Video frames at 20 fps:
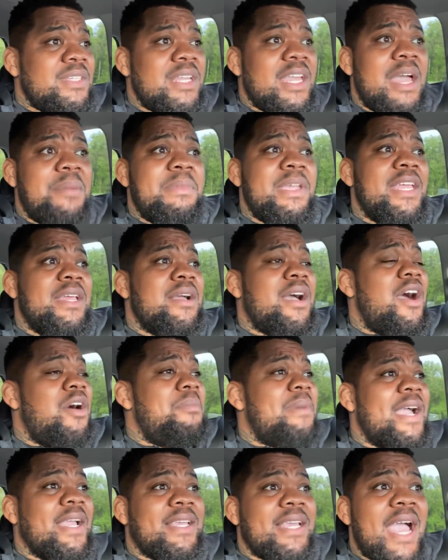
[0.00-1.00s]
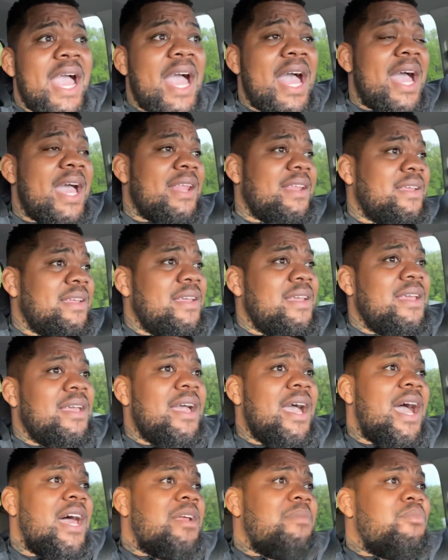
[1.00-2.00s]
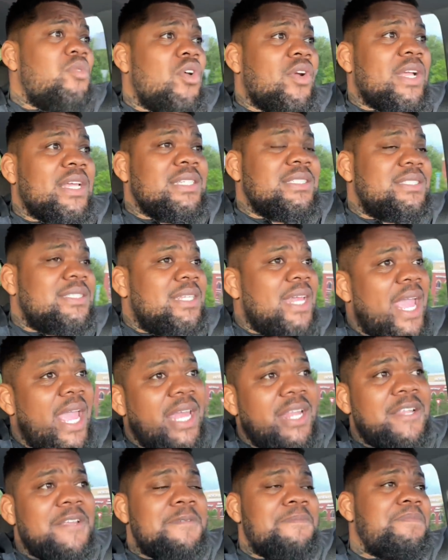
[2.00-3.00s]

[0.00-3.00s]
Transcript: I mean, oh my God. Out of Morgan State,